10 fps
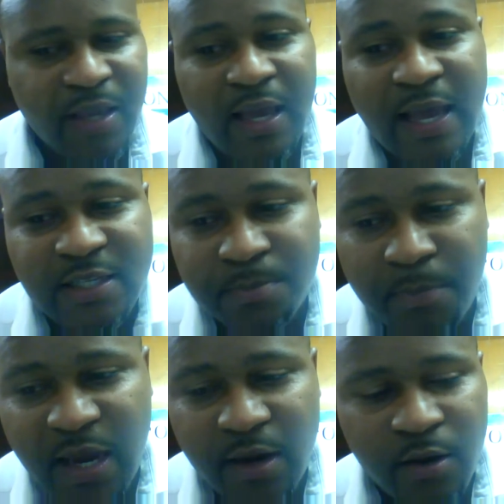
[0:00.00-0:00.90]
As
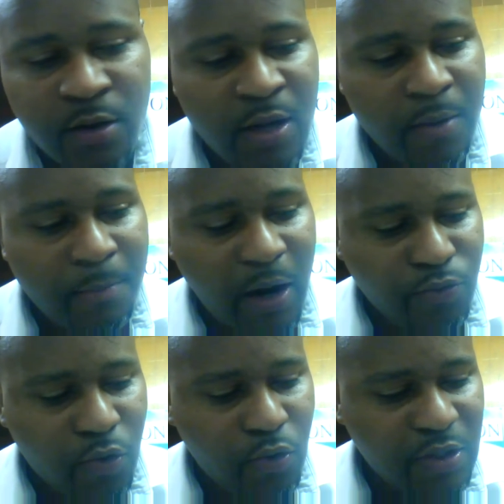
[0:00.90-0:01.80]
mayor, my
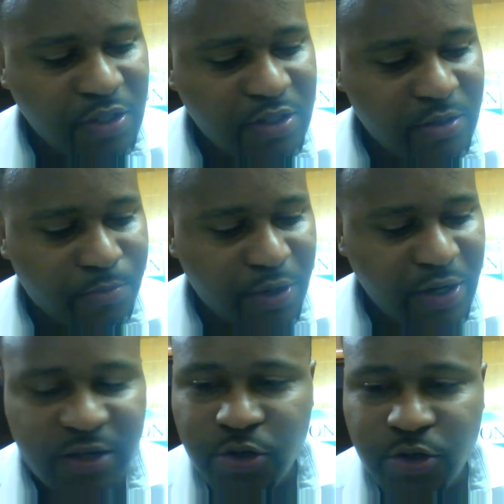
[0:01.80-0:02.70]
role is to
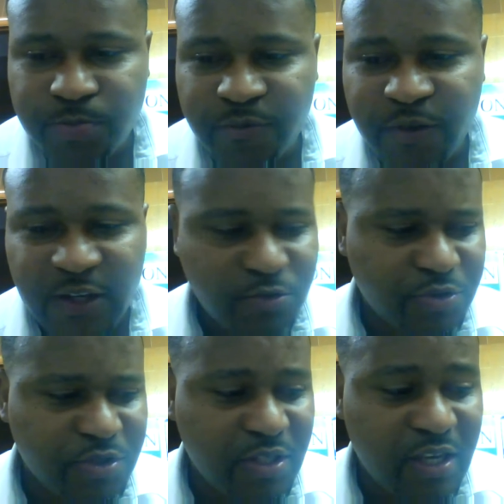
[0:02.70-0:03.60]
bring those
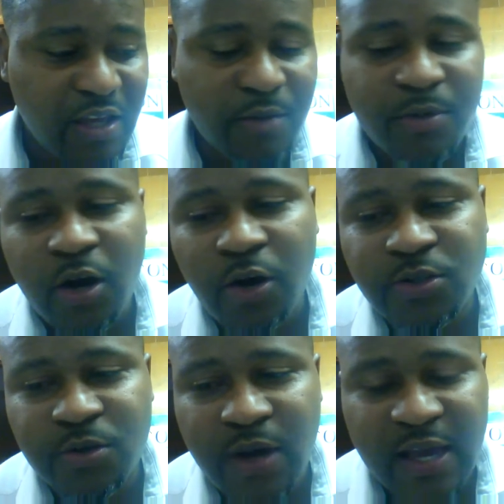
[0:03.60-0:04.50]
professionals together, but
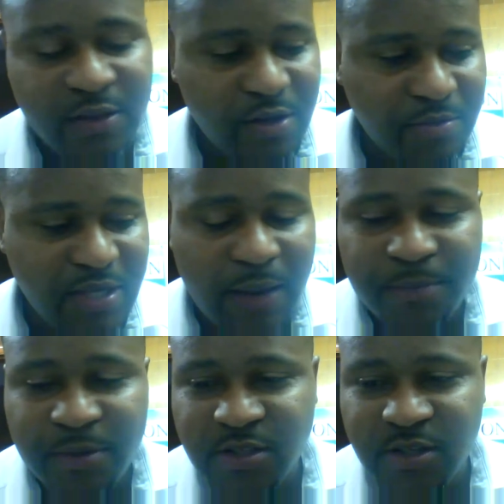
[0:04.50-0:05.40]
also have them
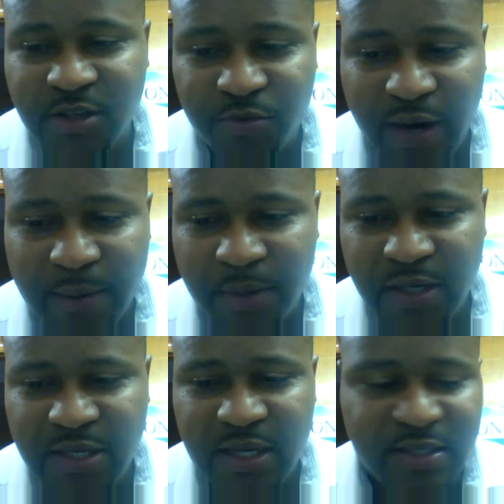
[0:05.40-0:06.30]
tap into the grant
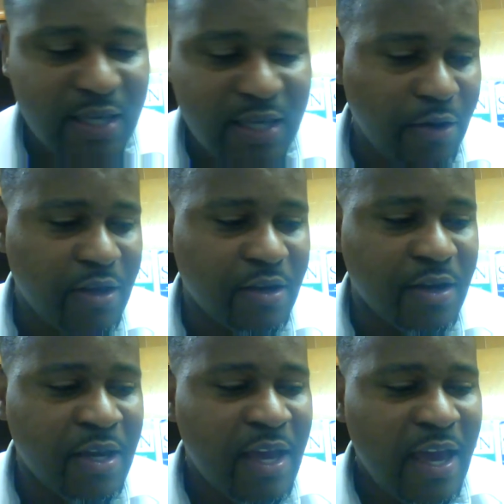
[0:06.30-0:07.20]
money that's out here,
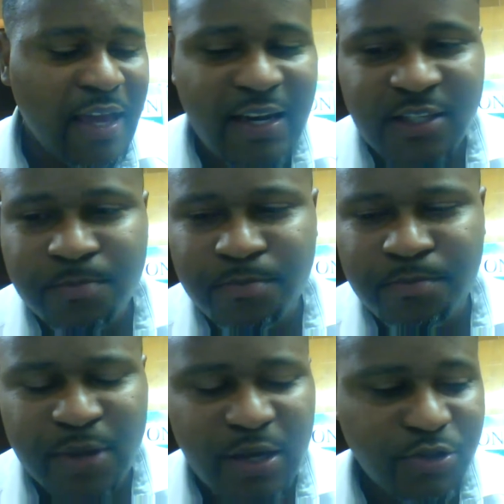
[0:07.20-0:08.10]
and let's
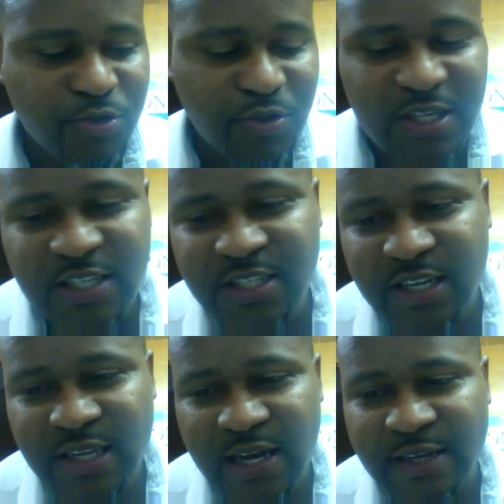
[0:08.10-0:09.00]
build
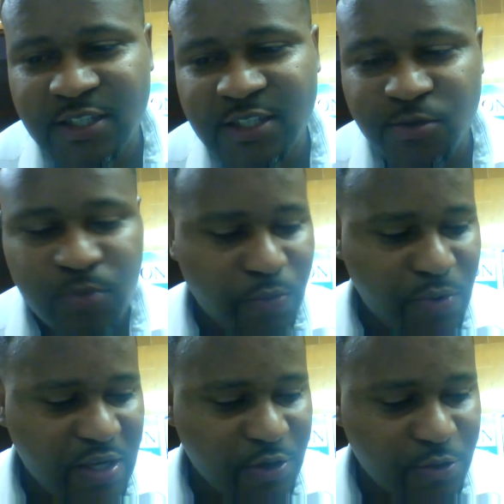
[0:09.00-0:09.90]
strategic alliances where
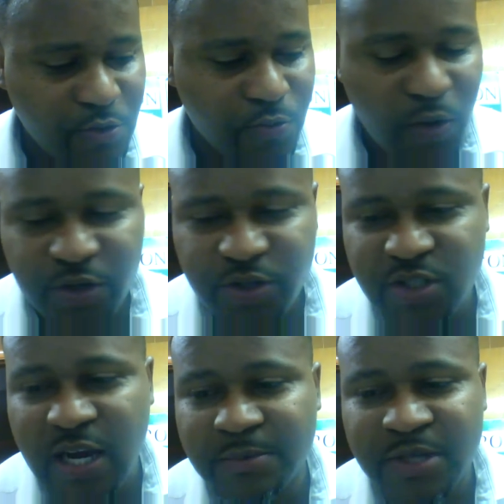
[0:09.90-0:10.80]
we can do
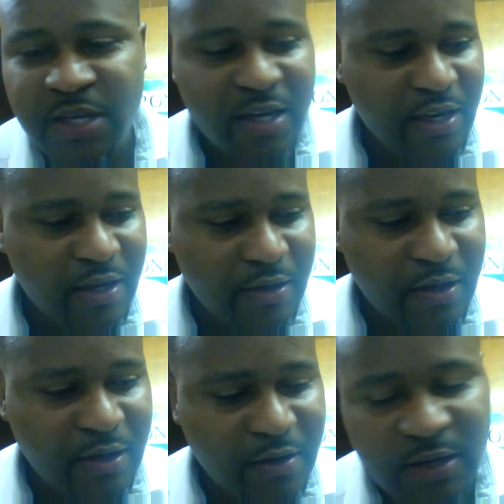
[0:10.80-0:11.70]
workshops.
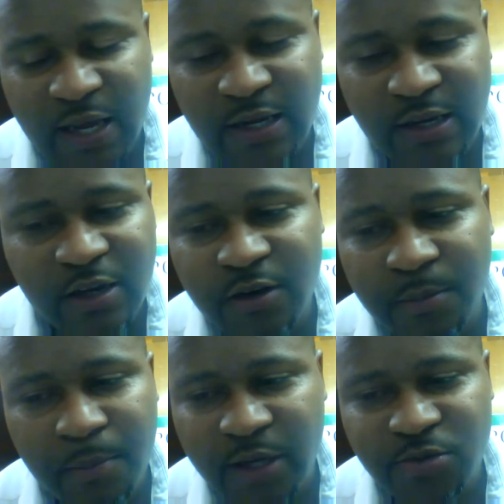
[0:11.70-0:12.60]
And I love the
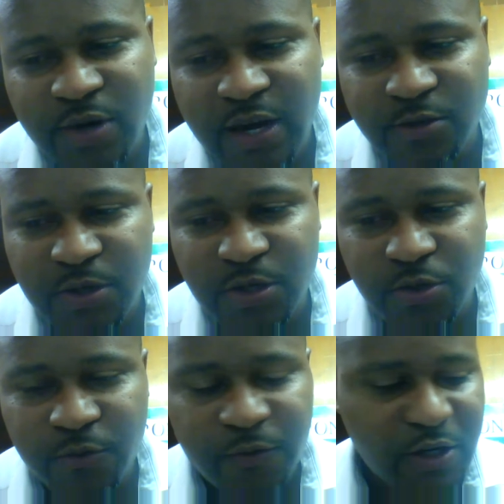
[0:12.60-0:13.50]
mock trials we
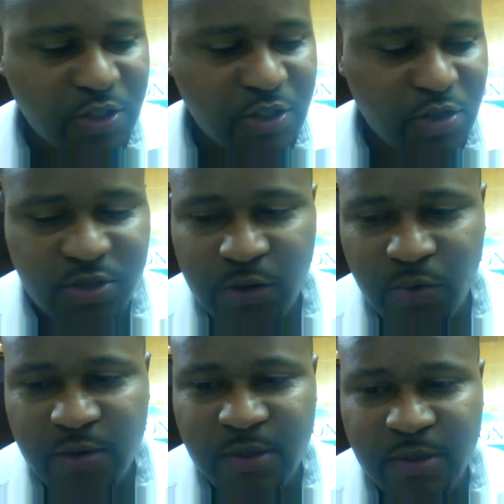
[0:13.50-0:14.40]
do for the children that
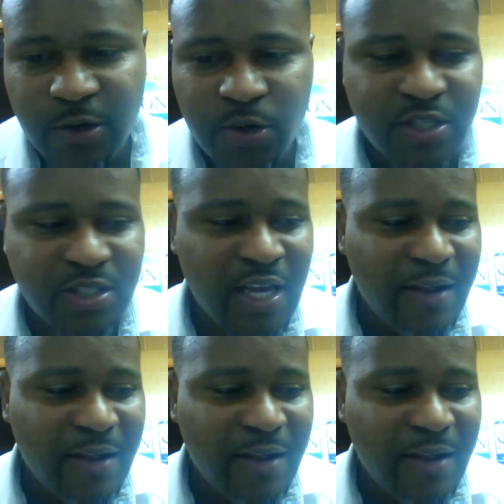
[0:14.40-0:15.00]
want to be lawyers.